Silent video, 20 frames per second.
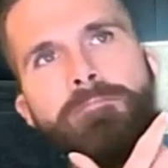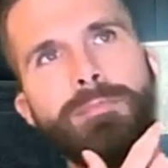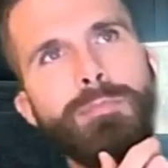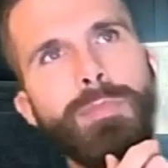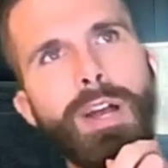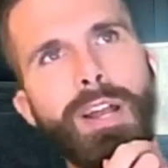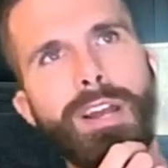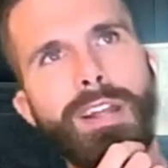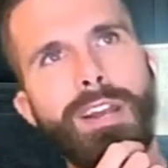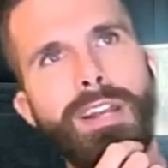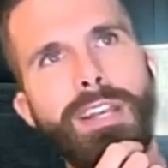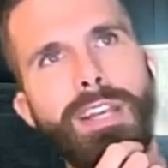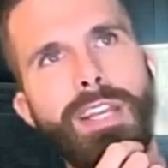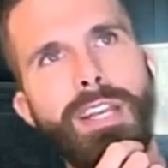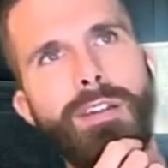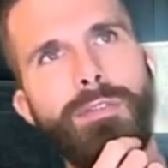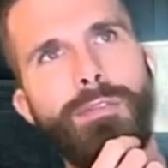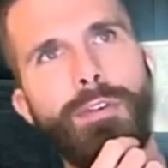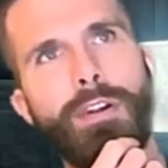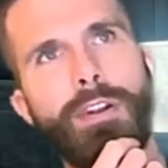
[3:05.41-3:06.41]
I'm not gonna
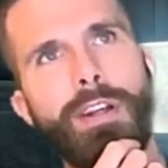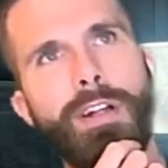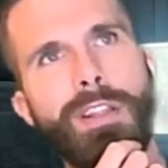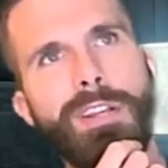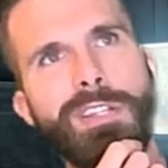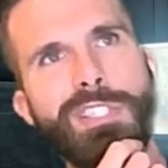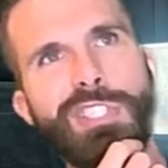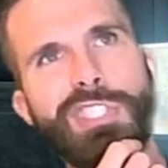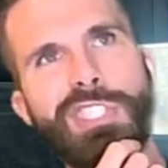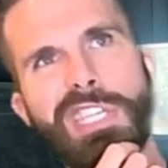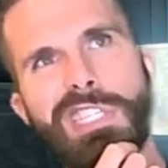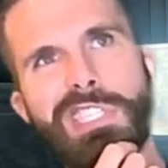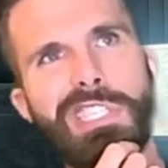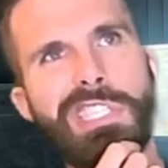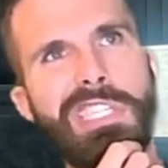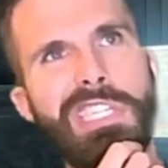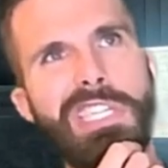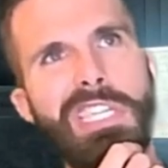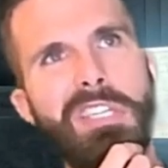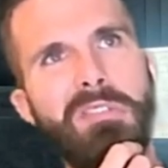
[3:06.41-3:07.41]
need it for another
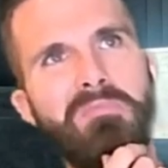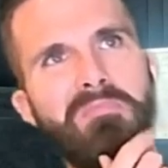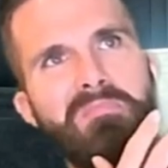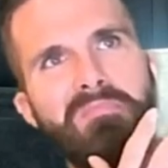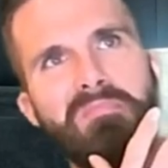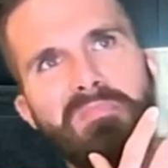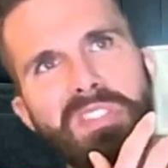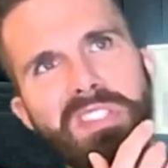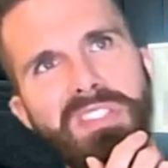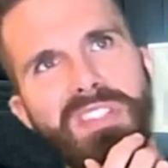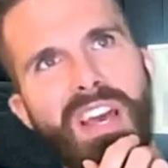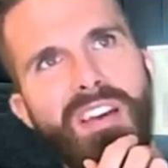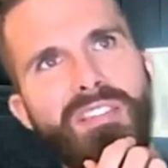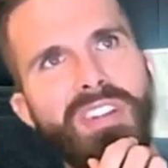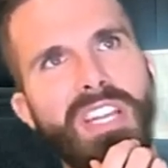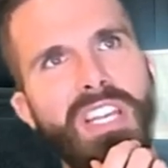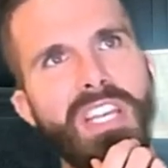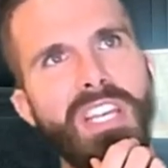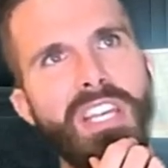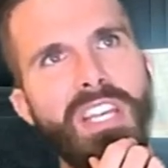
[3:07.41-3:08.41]
60,
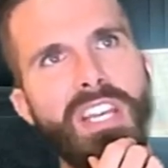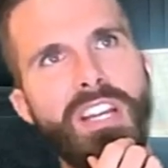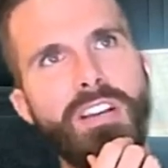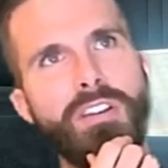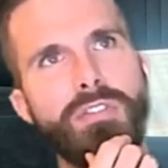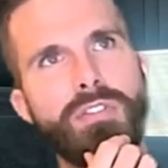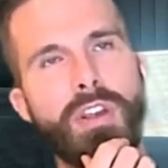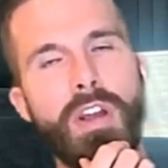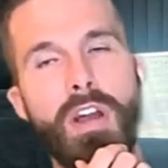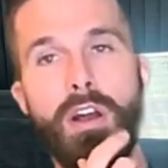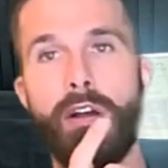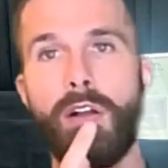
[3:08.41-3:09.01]
70 years,